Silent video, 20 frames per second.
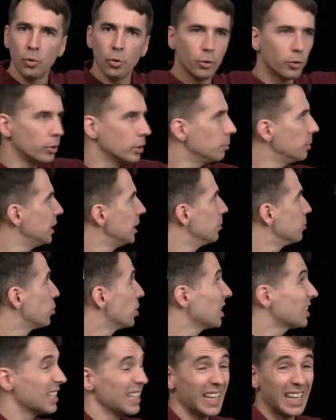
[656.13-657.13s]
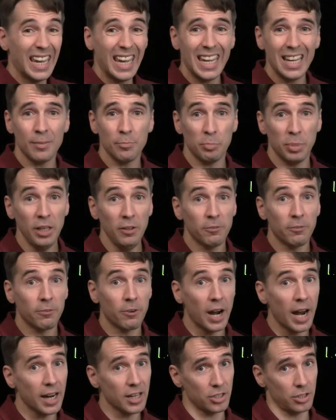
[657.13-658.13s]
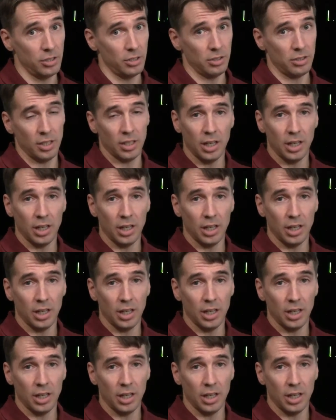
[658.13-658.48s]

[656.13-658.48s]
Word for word: ordering medium drinks, and they can't be fractions.